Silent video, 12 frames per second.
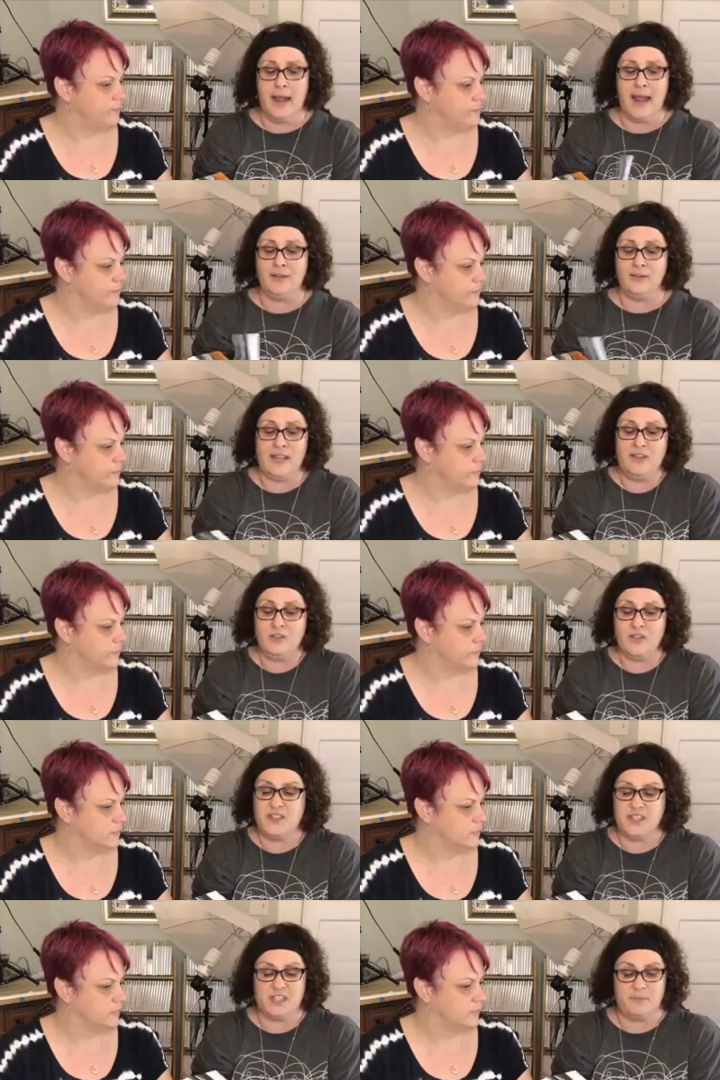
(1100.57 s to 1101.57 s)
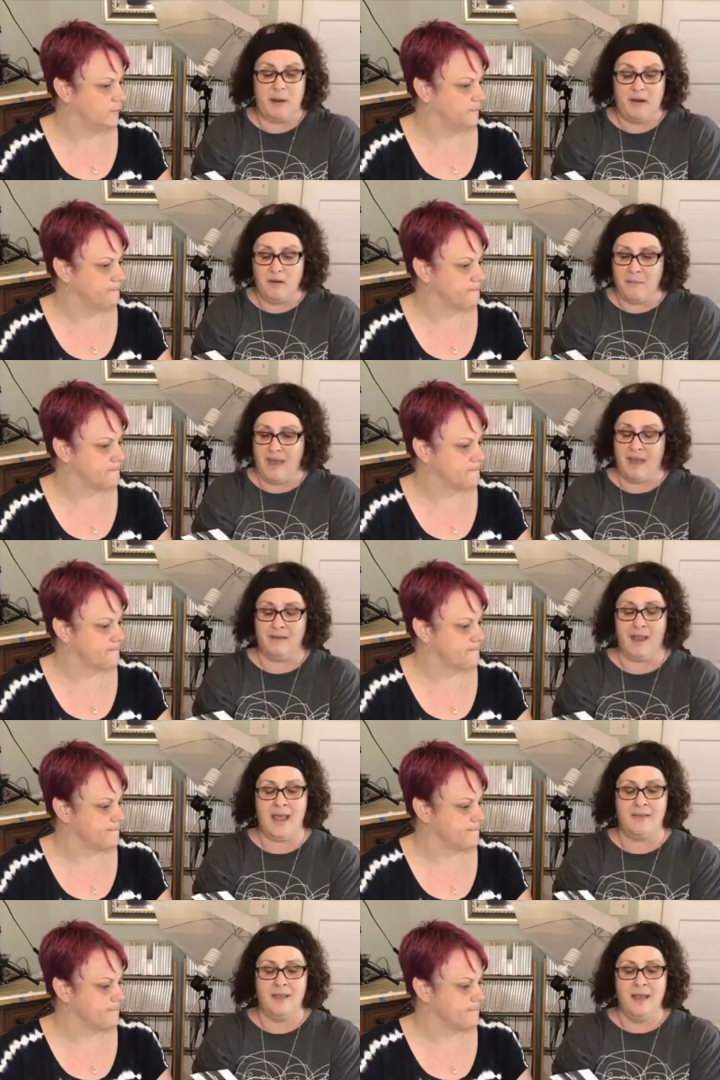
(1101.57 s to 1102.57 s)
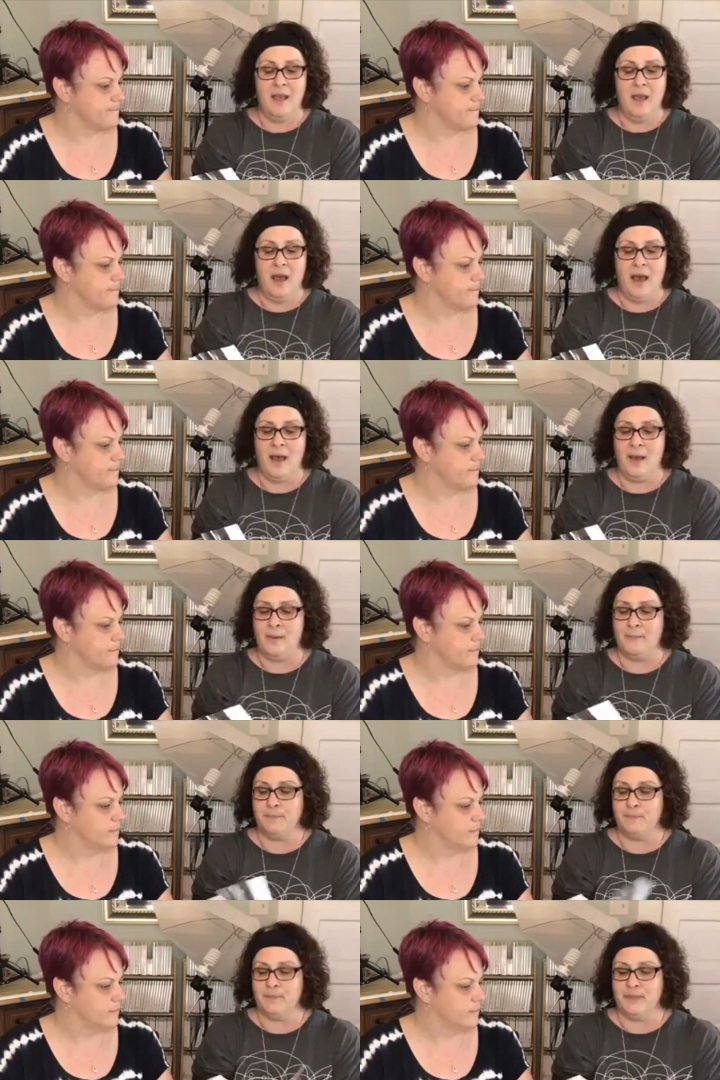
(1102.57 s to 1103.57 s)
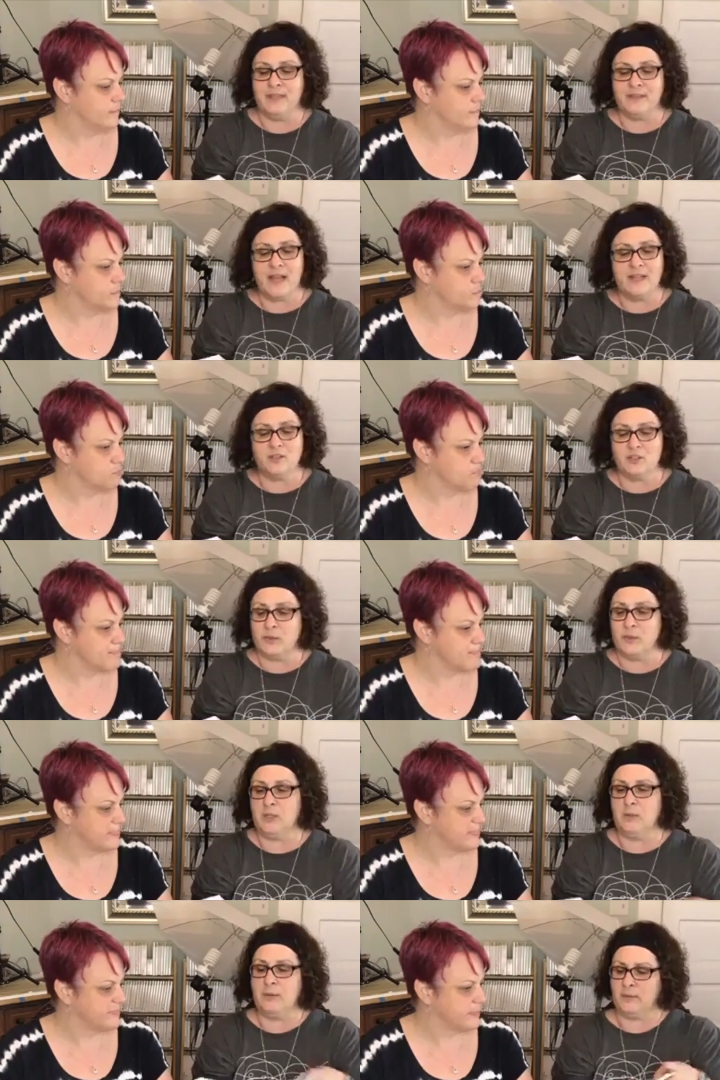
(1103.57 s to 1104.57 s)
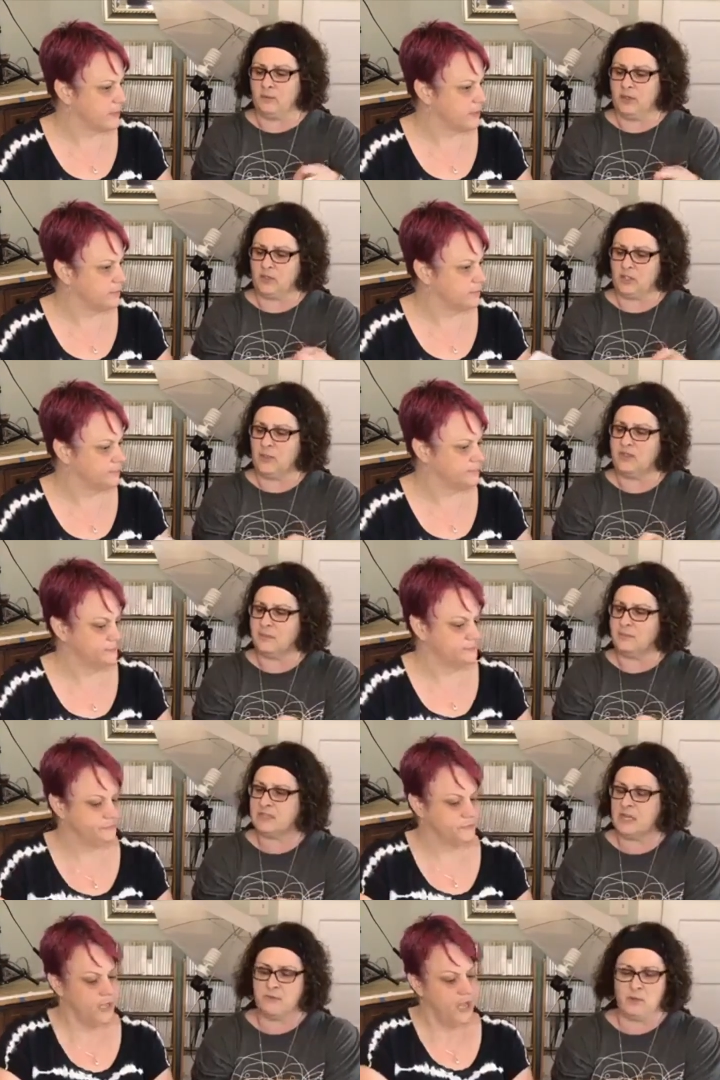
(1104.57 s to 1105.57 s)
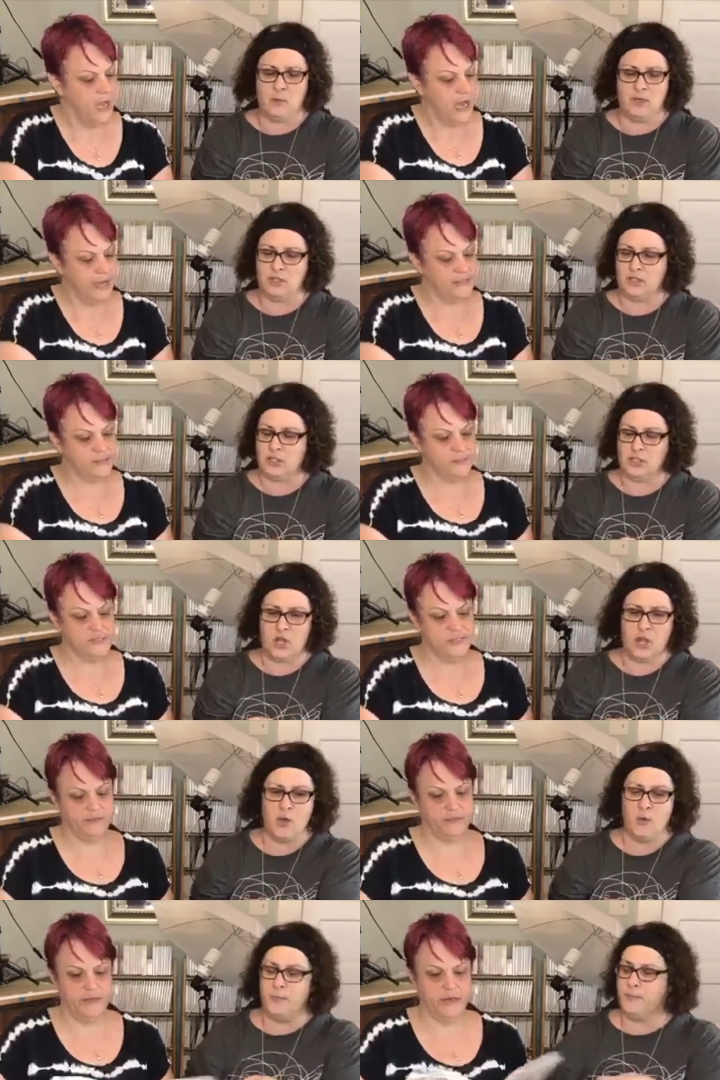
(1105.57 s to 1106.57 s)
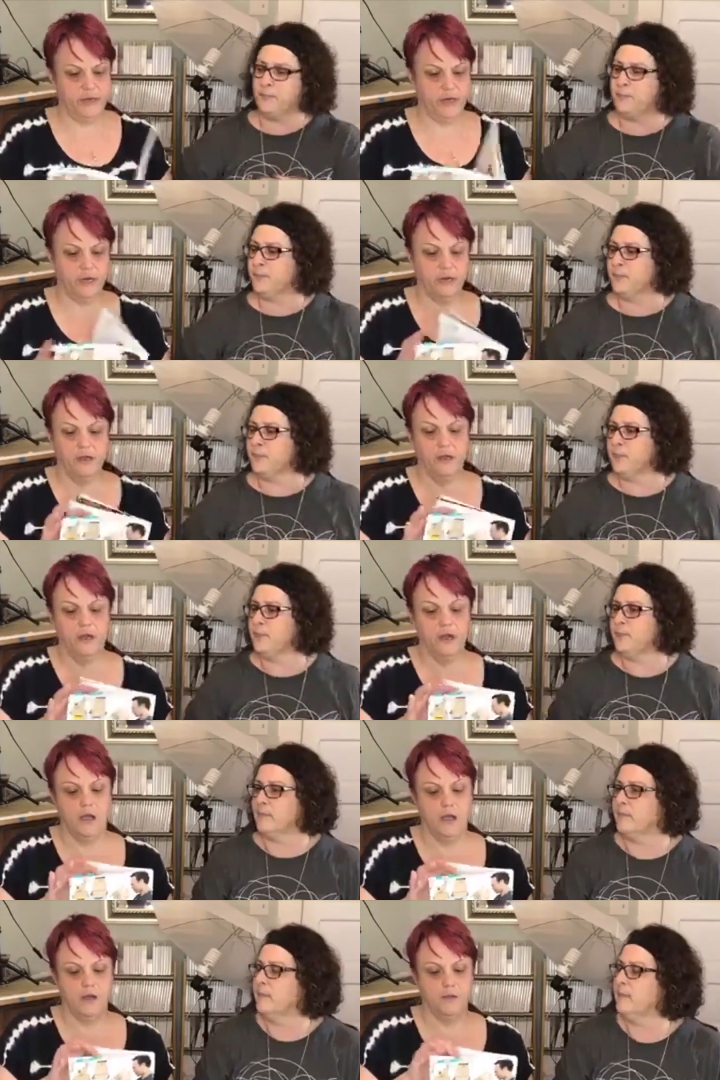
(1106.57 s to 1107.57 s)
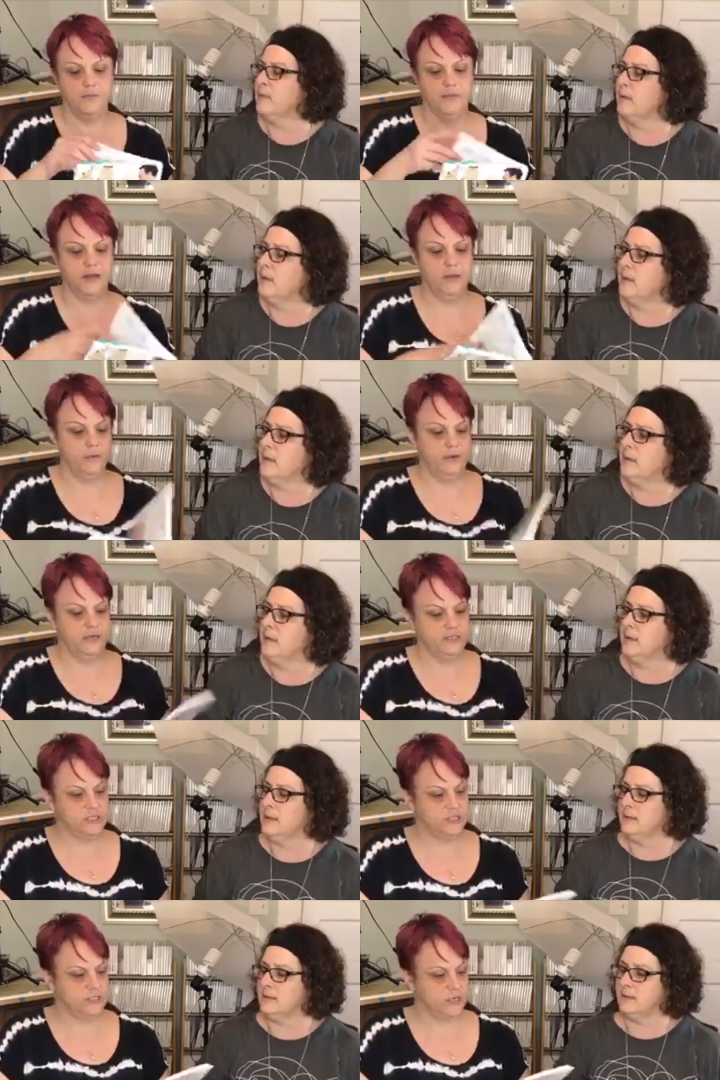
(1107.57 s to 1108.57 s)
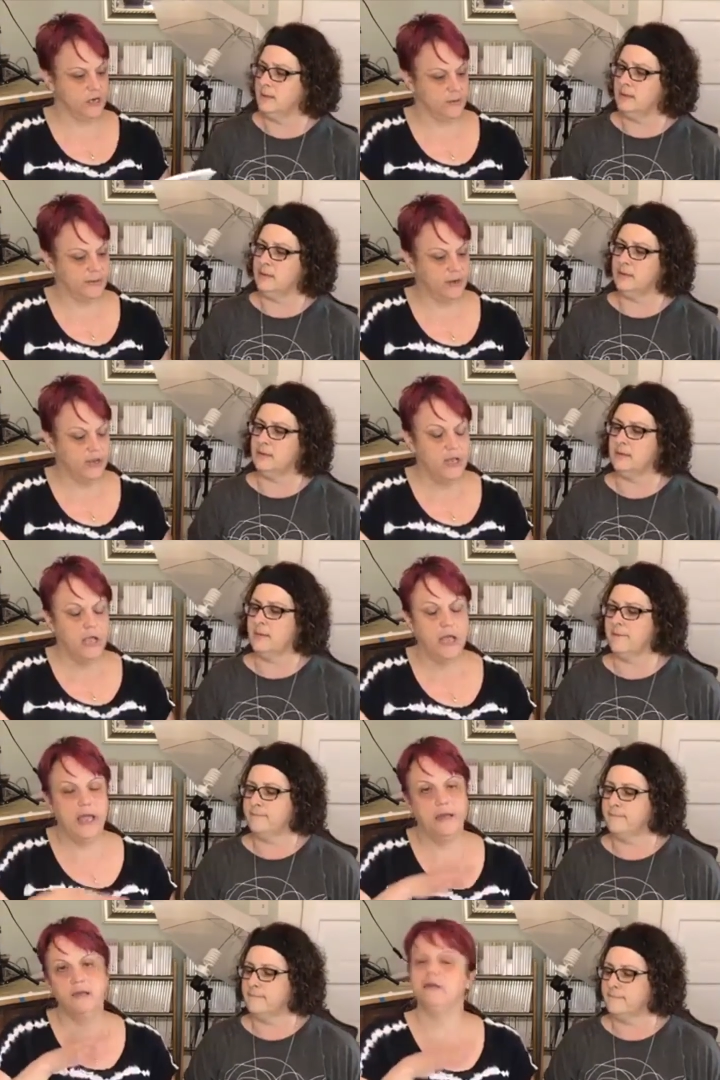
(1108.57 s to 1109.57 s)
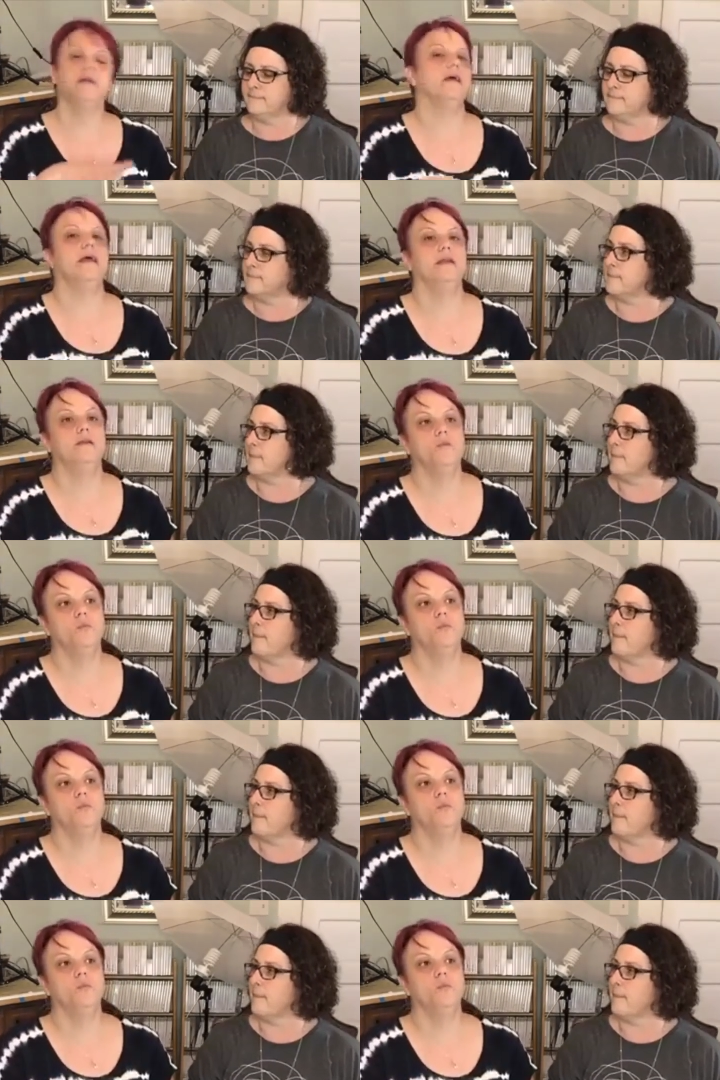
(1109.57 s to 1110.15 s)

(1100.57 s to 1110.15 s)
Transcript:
Speaker 1: And then you just experiment. And um, these guys are just really great. But Rachel, you had some stuff you wanted I have to some show. Stuff in
Speaker 2: here um, that I wanted to just talk about. And and